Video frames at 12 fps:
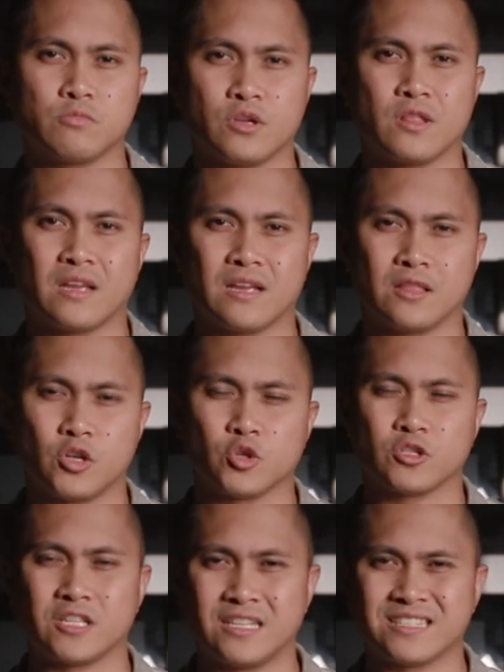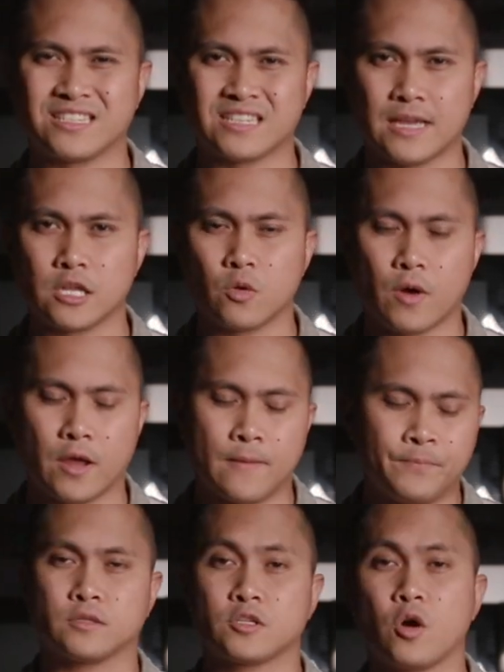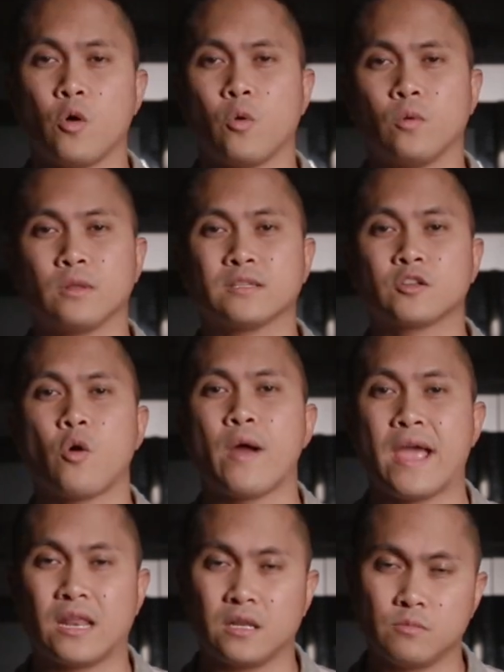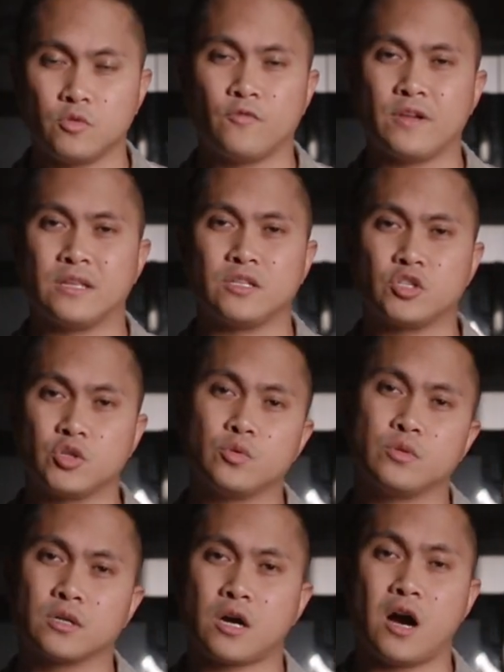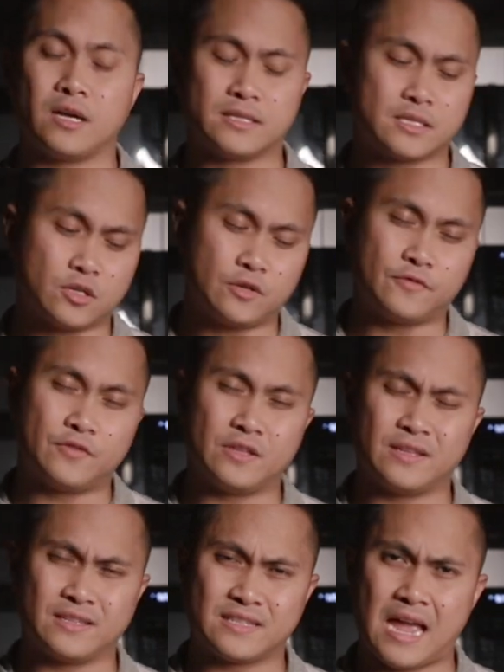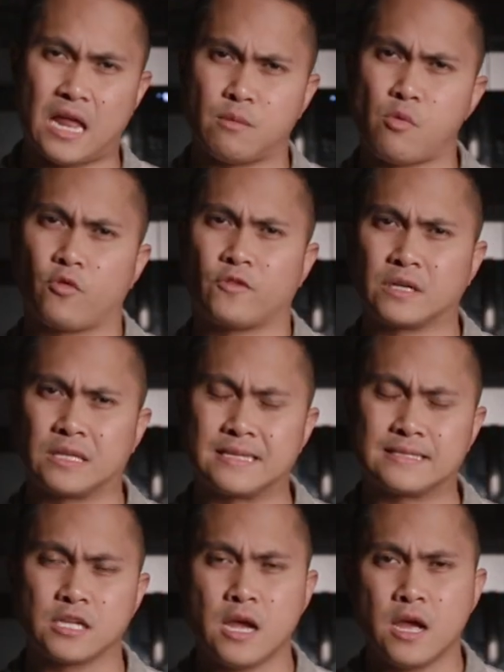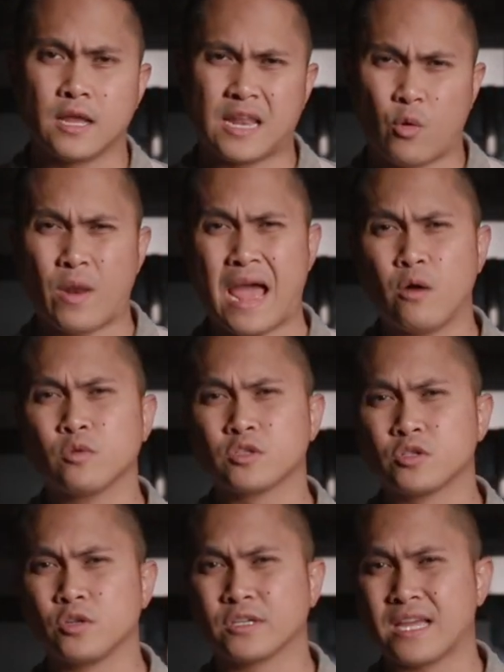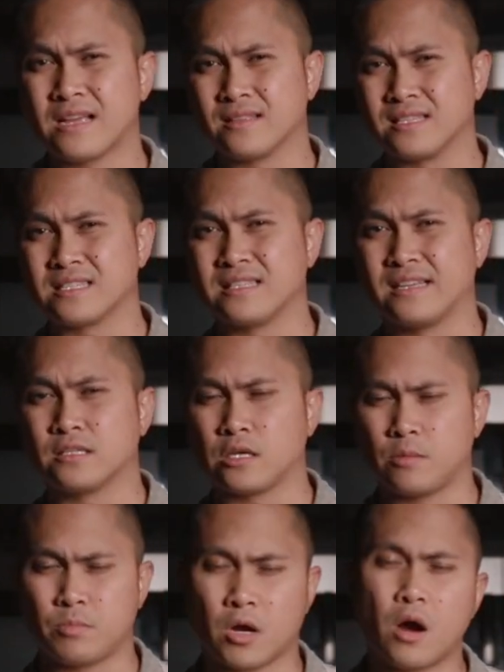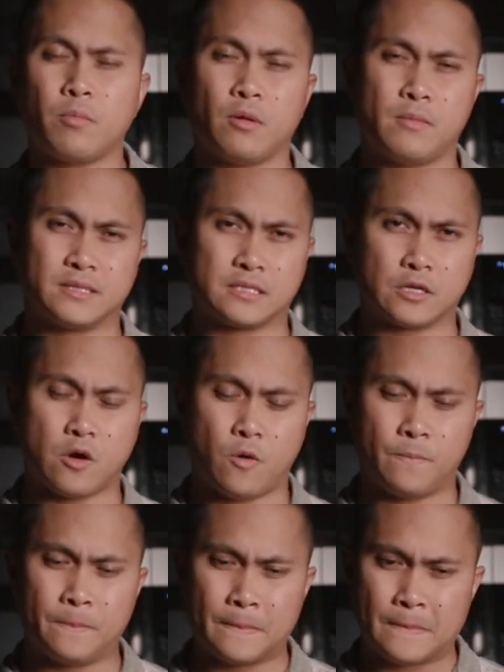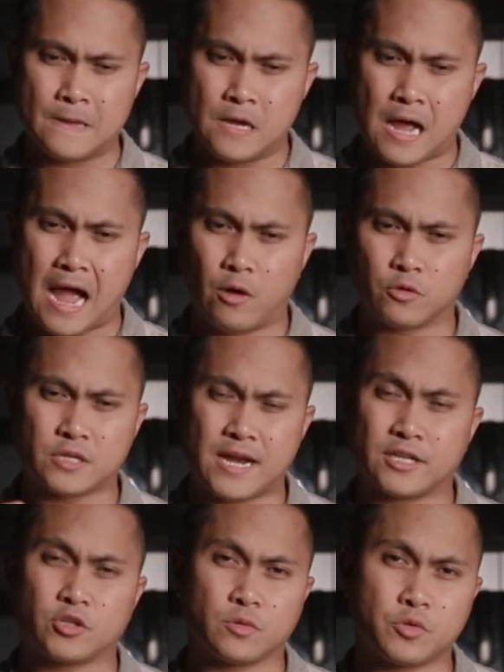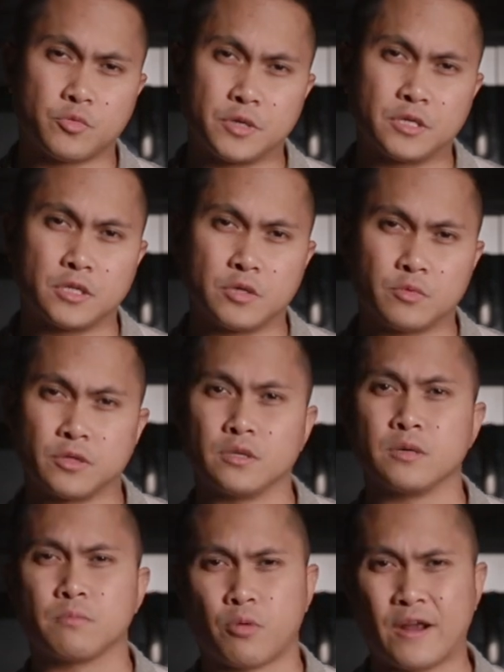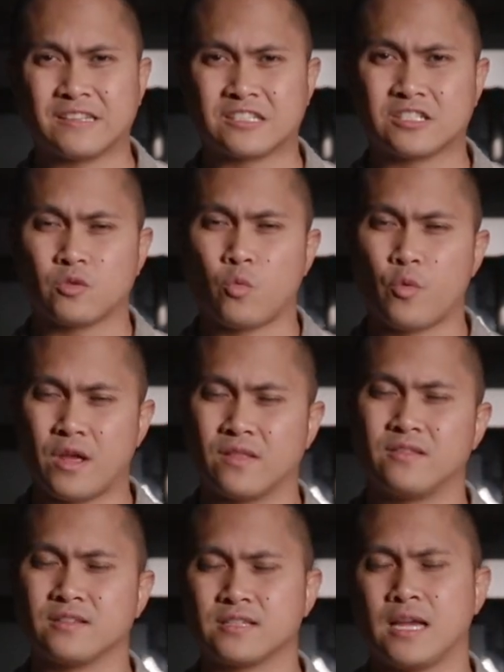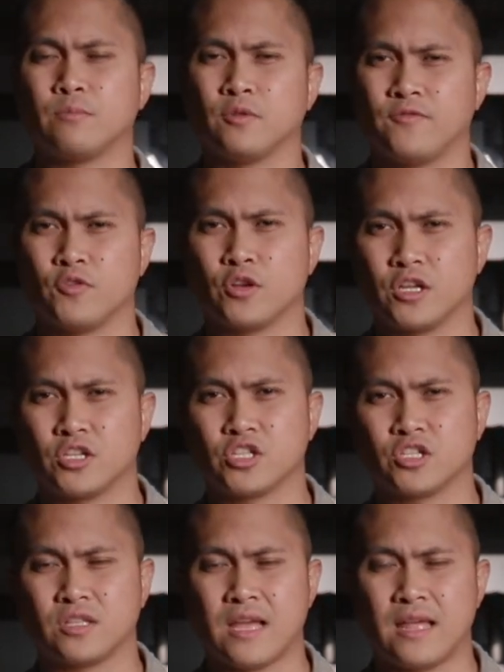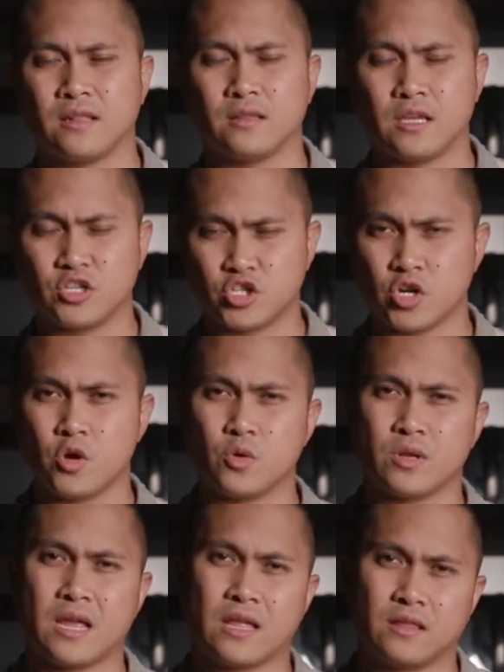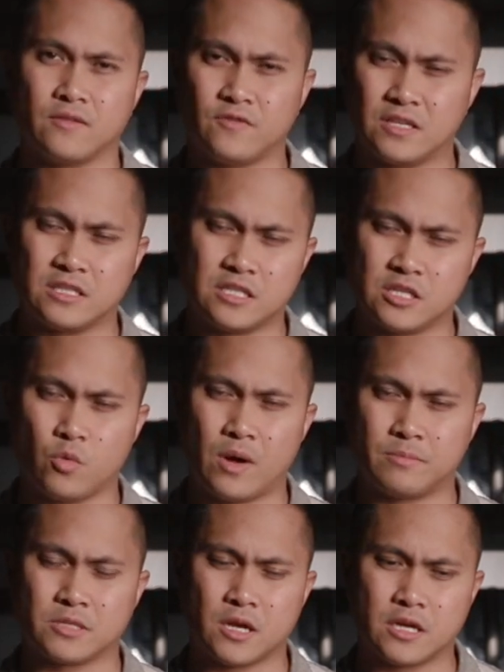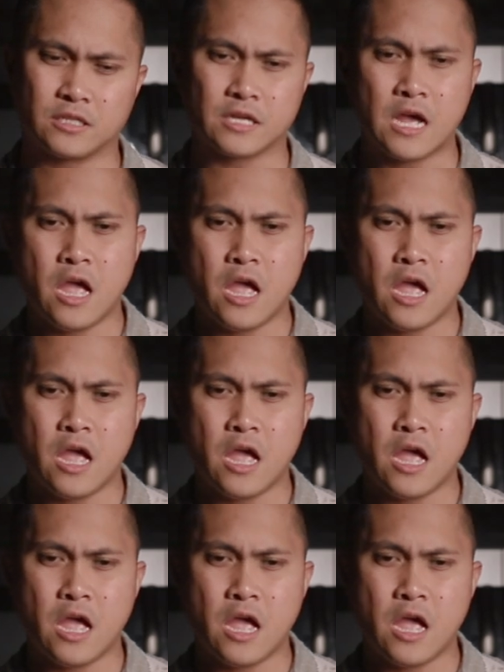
breathing in those lenses anyway. So let's go ahead and move into the cons of this anamorphic lens. Now, when I was looking this lens up a couple months ago, I was actually really, really impressed with the sample footage that they showed in the VC website.